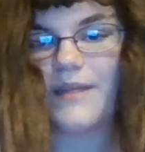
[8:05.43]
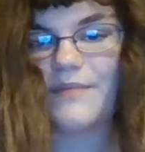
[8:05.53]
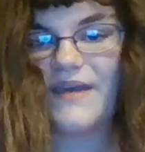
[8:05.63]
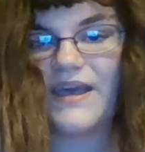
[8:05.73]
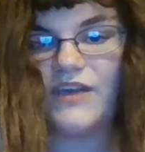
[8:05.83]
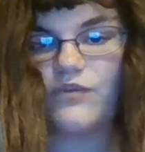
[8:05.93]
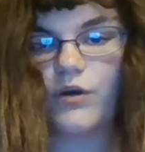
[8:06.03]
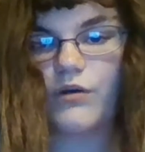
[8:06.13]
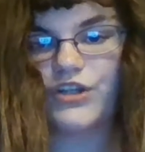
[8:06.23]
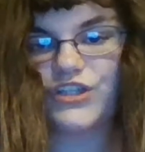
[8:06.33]
my bangs
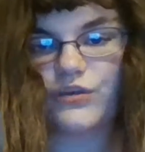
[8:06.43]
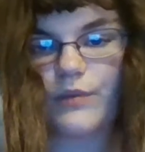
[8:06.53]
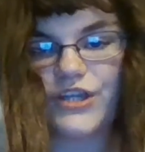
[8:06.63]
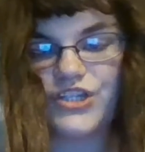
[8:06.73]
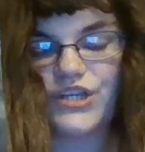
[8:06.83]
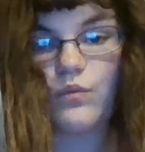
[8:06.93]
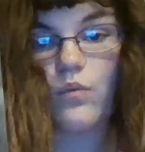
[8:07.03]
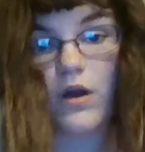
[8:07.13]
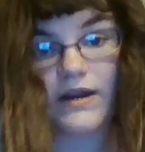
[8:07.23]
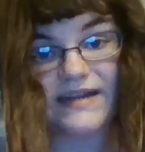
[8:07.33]
were originally the way she wanted